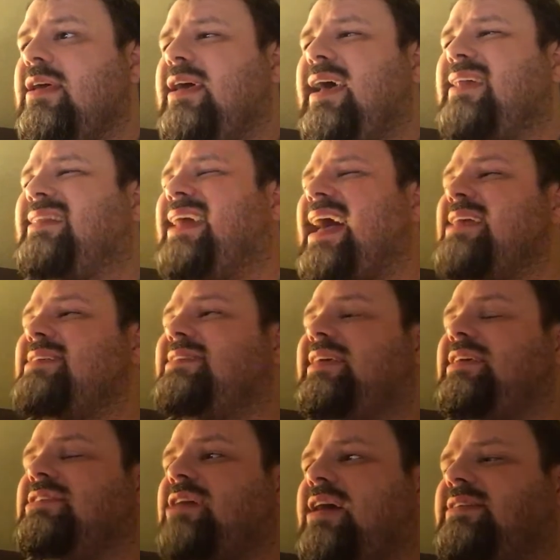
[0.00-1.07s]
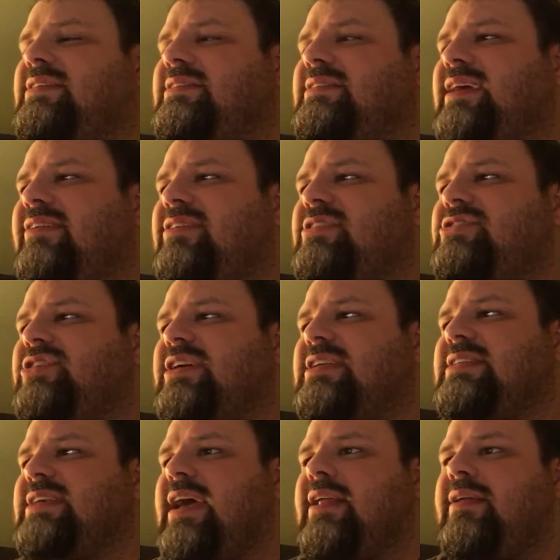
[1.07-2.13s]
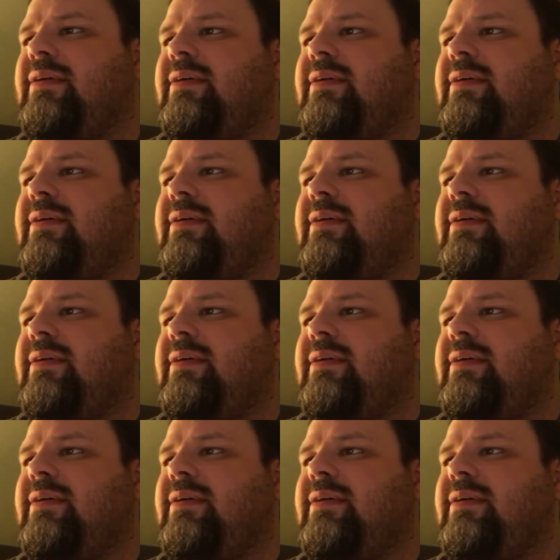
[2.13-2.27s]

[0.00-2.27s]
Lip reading: At last, the exhausted Taryn shook his head.